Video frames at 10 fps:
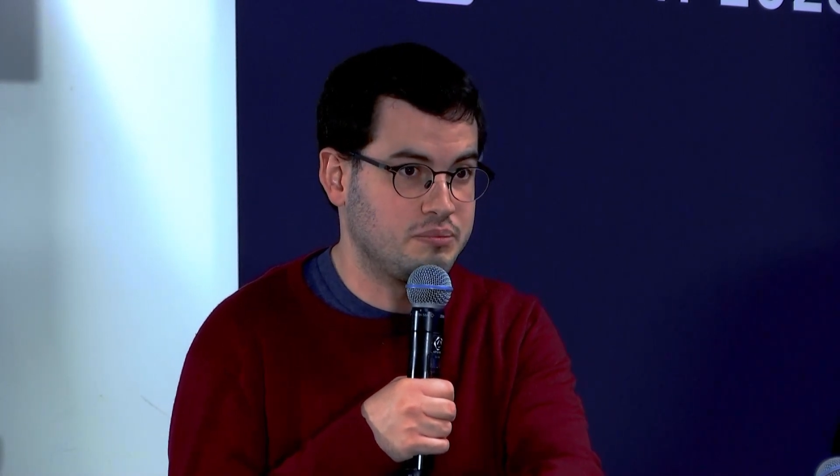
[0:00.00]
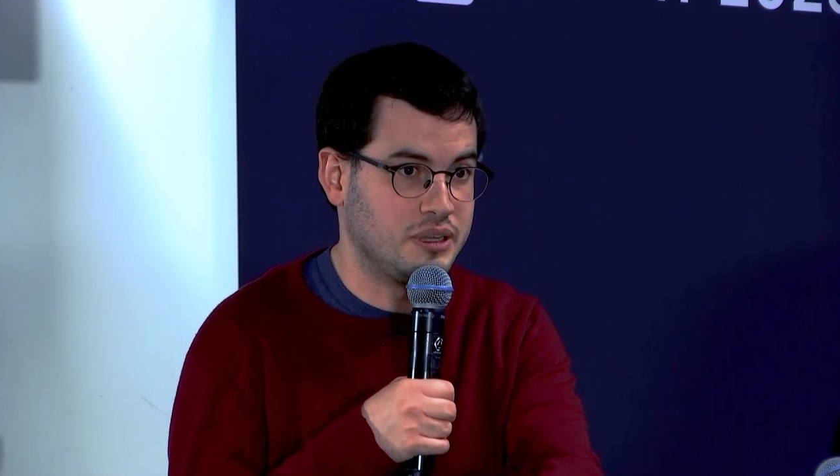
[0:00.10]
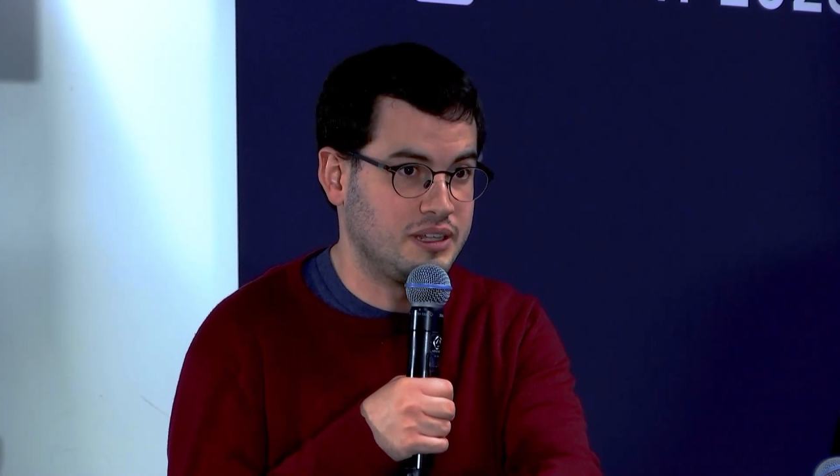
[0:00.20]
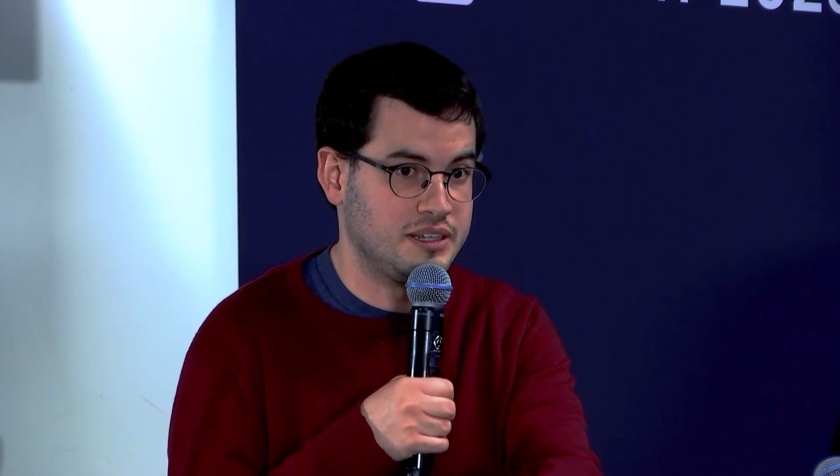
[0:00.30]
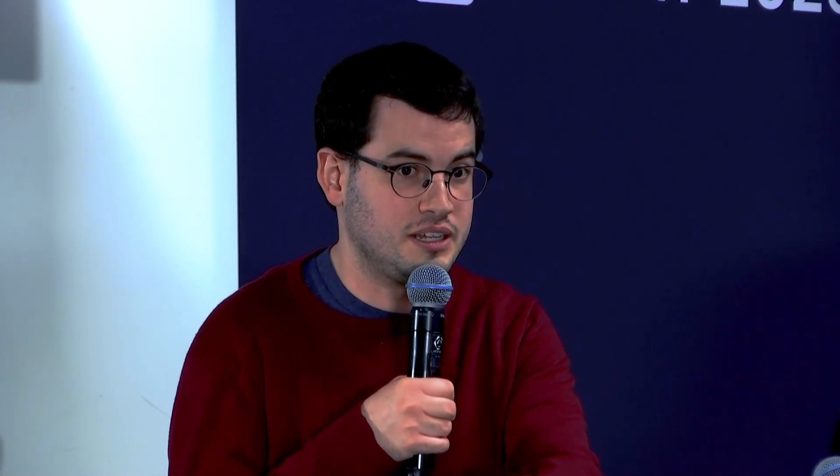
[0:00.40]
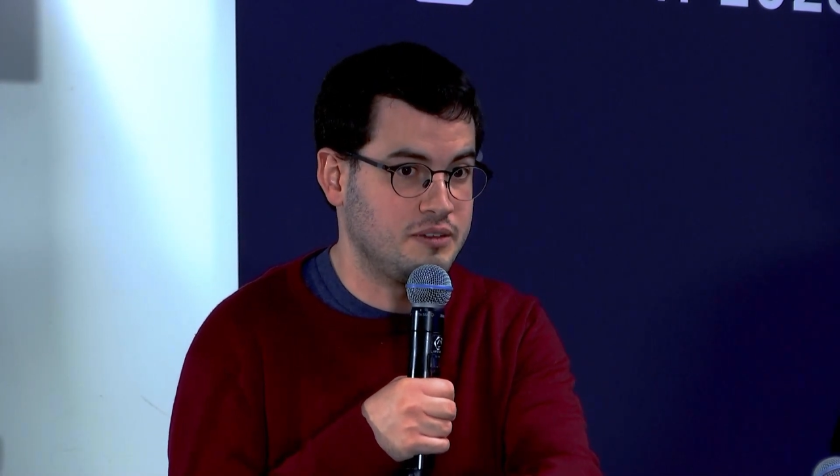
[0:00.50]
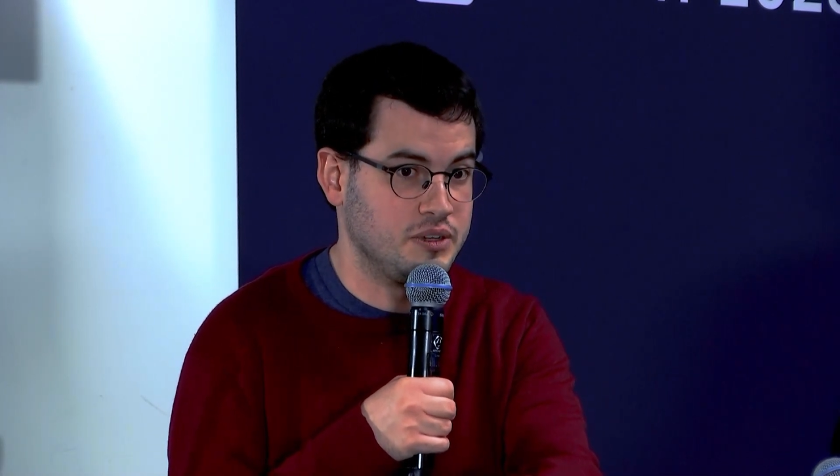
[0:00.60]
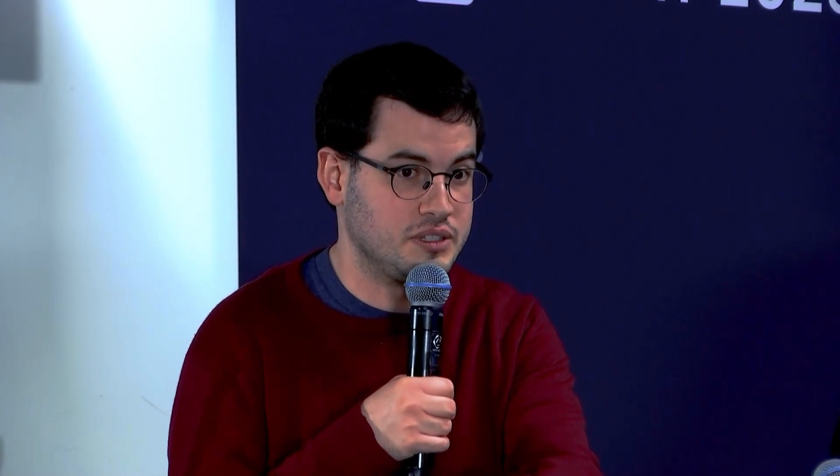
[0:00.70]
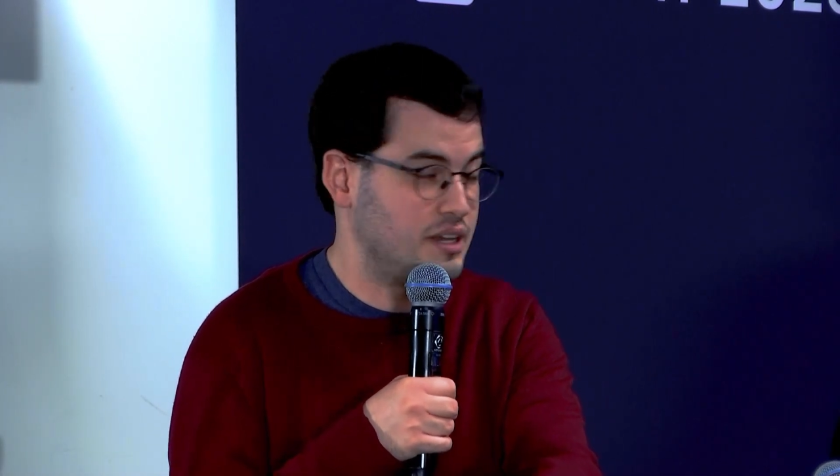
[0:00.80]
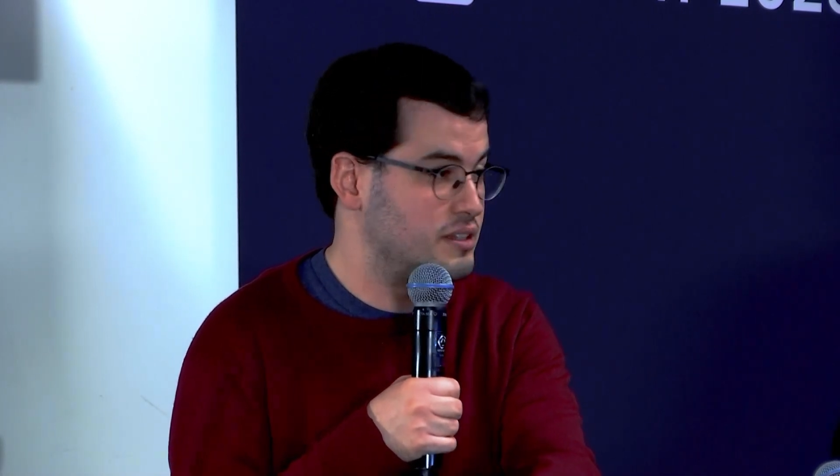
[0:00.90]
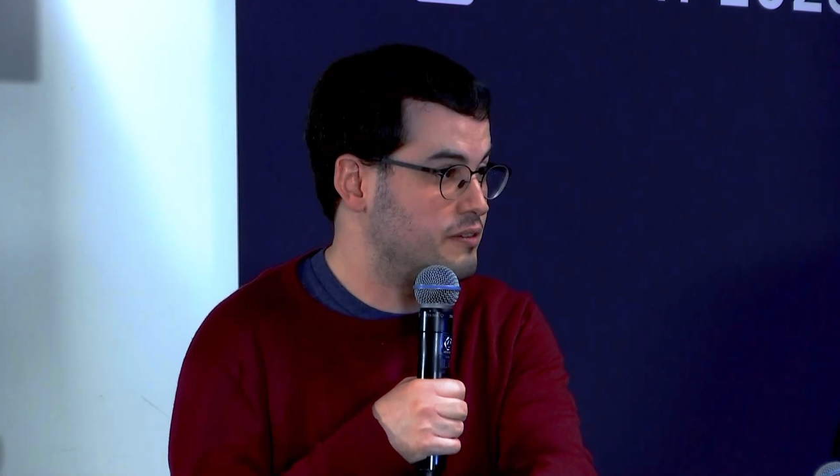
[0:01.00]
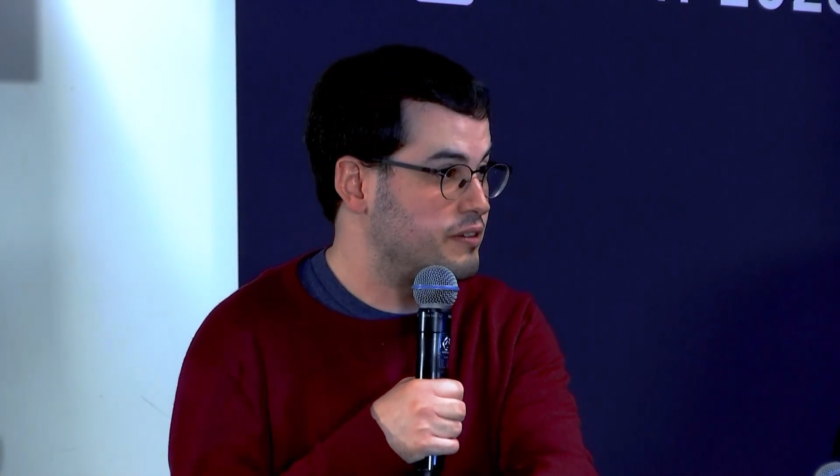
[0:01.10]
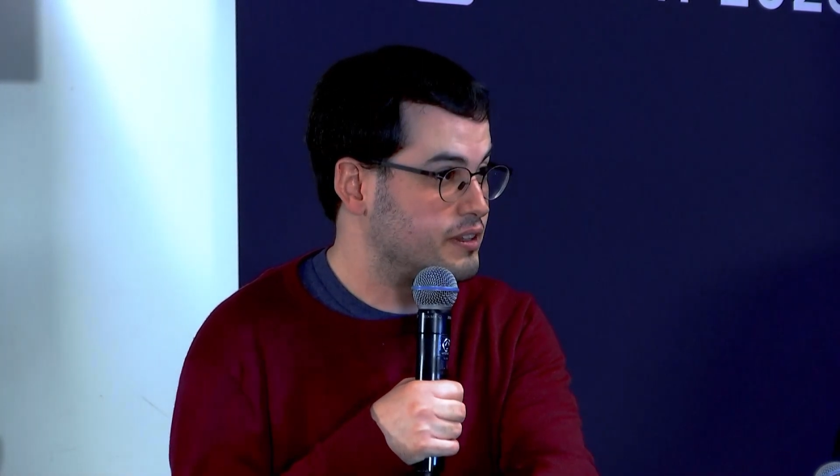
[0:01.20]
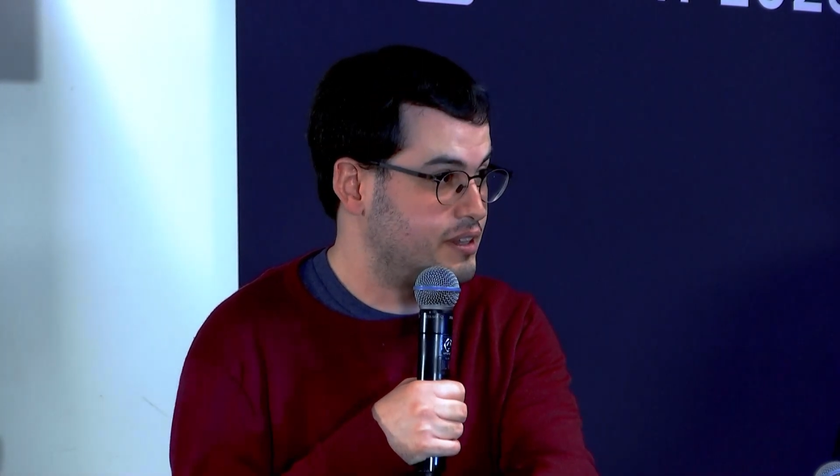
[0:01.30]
but let's say with scientific